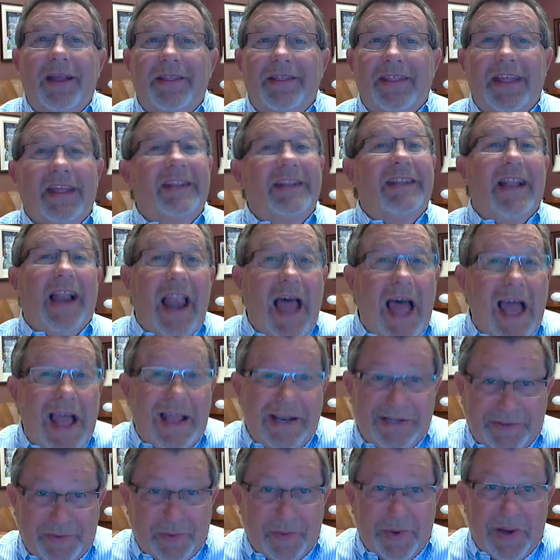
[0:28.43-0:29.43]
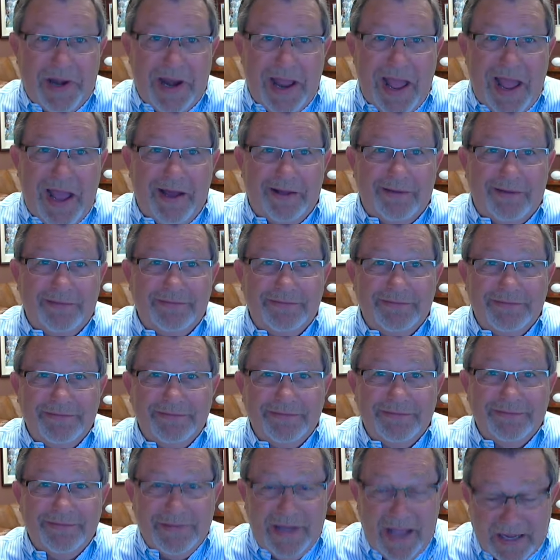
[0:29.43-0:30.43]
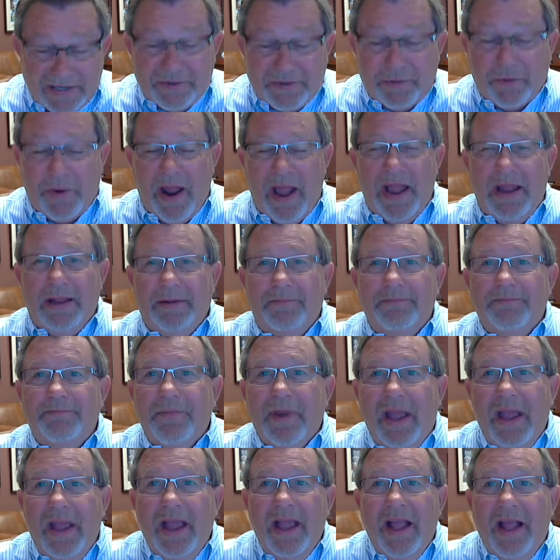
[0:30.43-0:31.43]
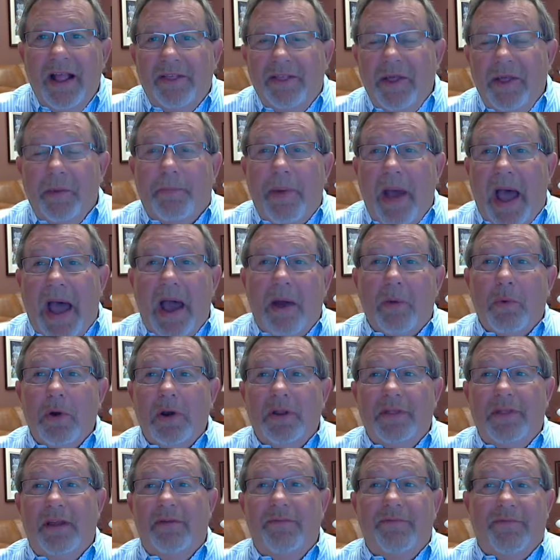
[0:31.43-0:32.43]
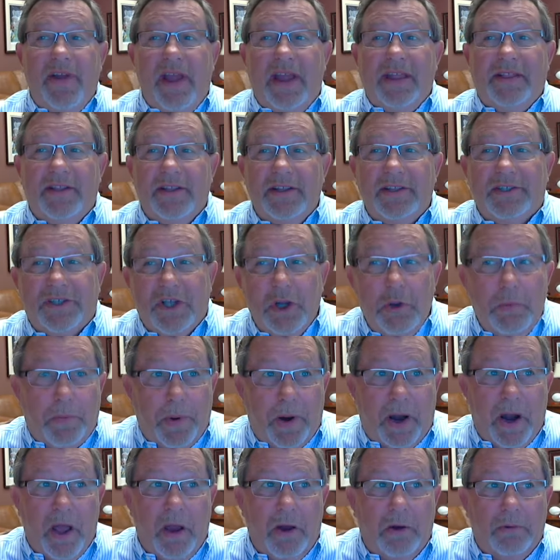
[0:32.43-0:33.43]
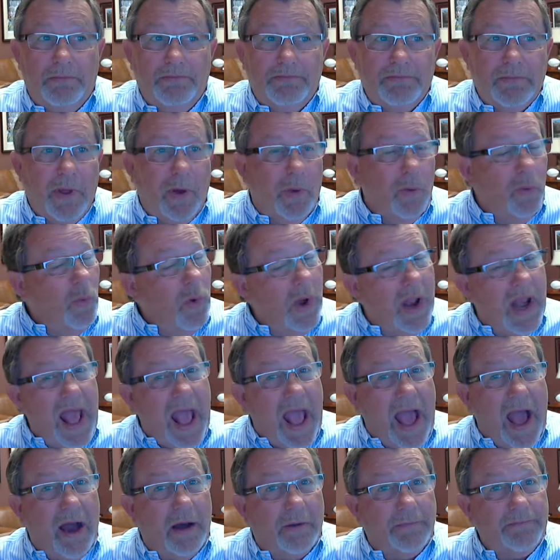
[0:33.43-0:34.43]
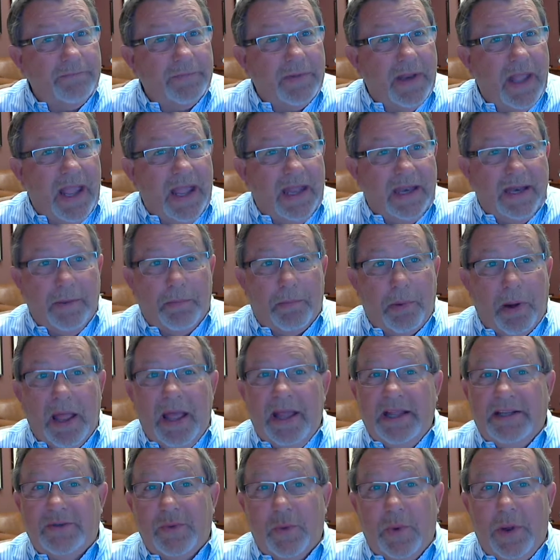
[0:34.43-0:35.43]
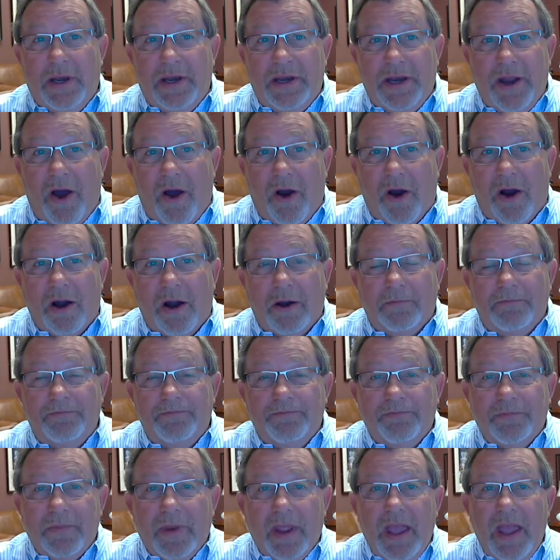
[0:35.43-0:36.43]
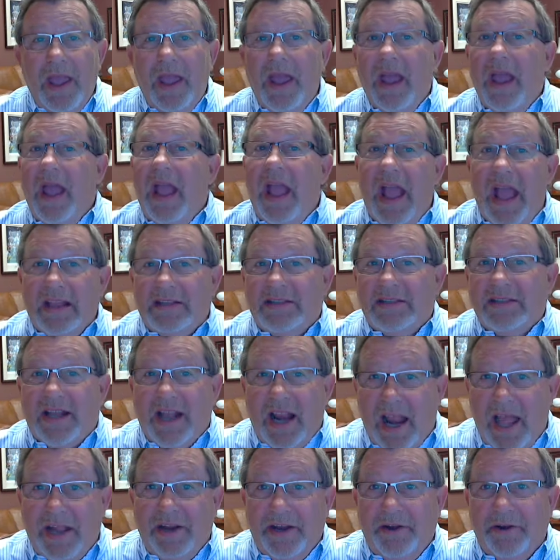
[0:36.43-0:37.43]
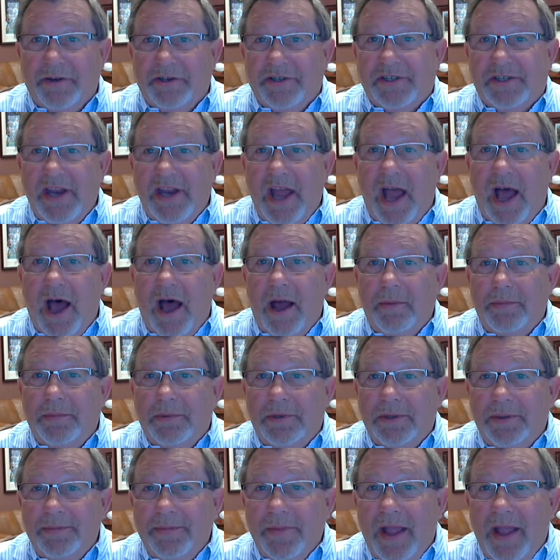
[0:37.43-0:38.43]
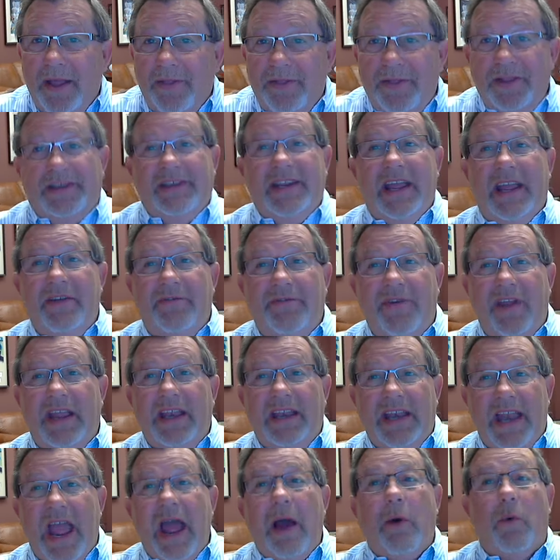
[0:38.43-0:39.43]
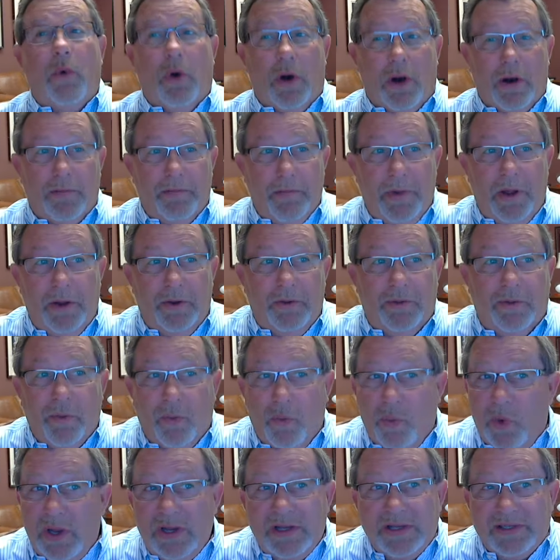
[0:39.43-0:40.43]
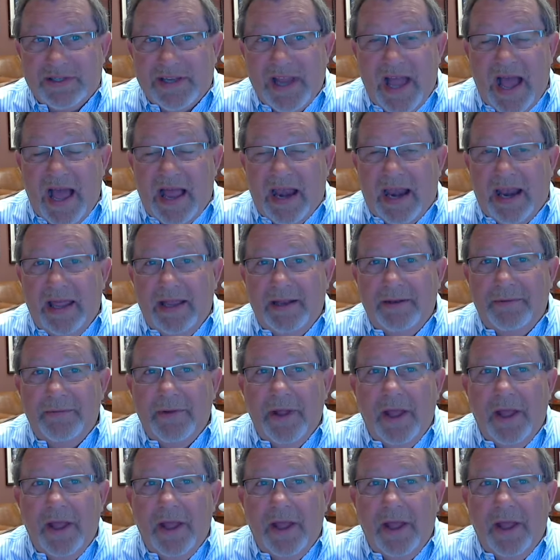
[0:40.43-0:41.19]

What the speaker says: Then the lights went out. That's right. The power that fed the Superdome went out and the place went dark. Escalators stopped. The TV network booth went silent.